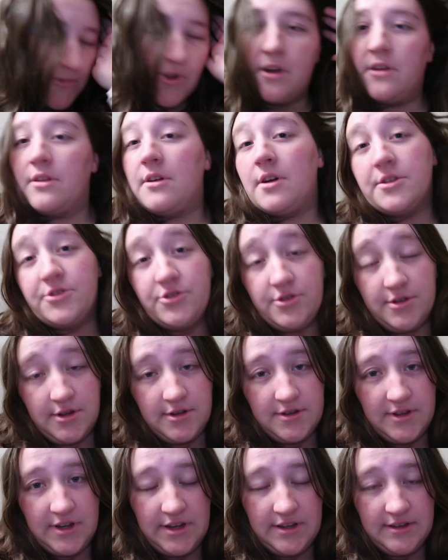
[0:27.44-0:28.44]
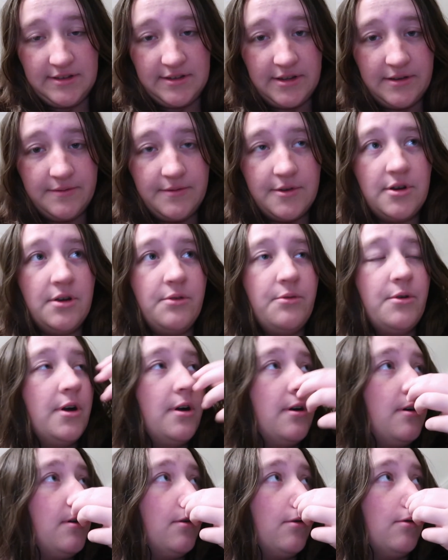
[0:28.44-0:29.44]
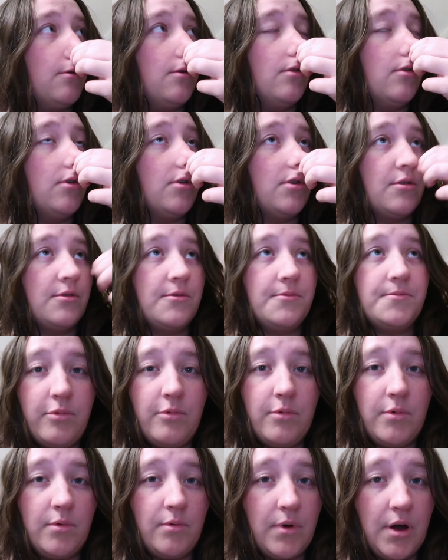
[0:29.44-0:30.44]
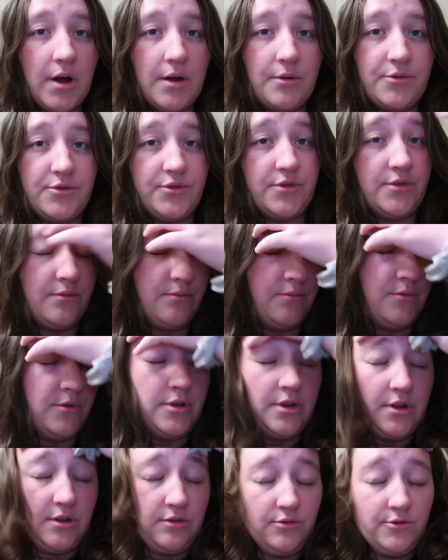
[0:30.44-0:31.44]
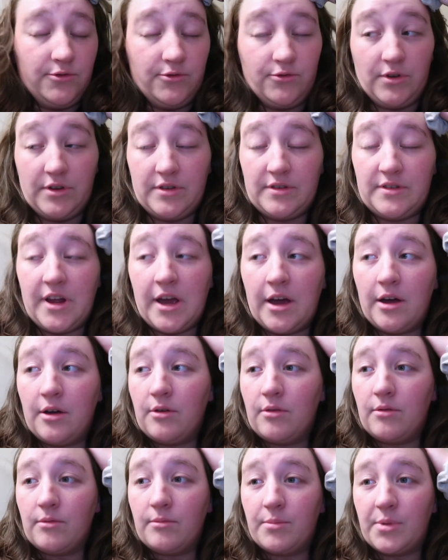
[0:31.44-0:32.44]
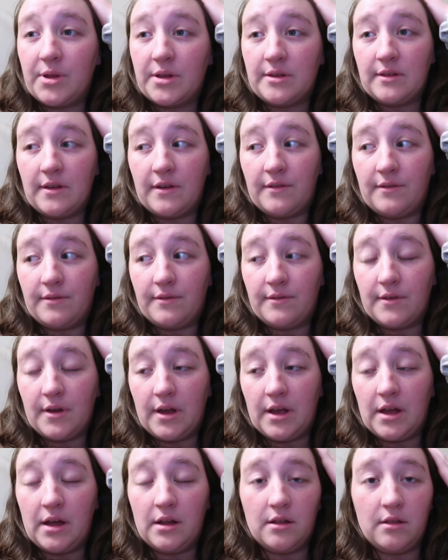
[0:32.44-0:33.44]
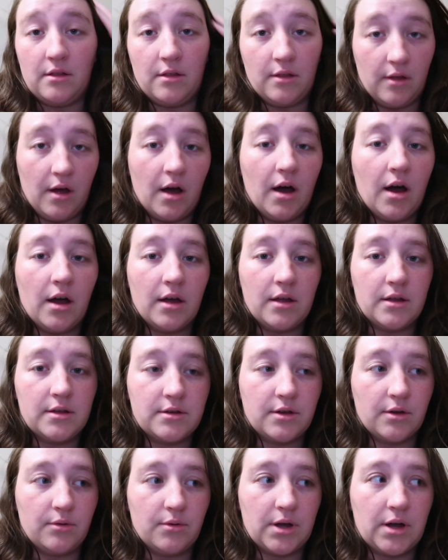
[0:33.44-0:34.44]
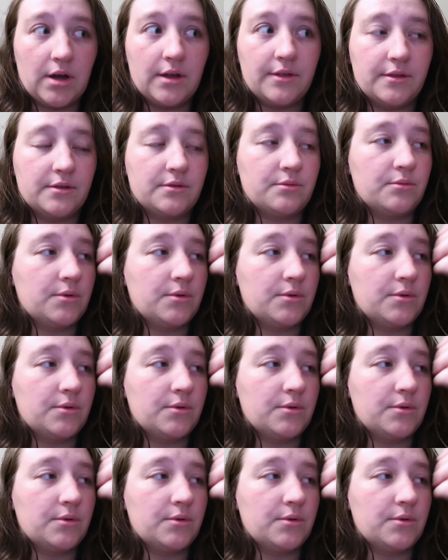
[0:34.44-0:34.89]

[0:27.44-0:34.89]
I thought just because I didn't sleep very well, or I was just really stressed out because I had a lot going on this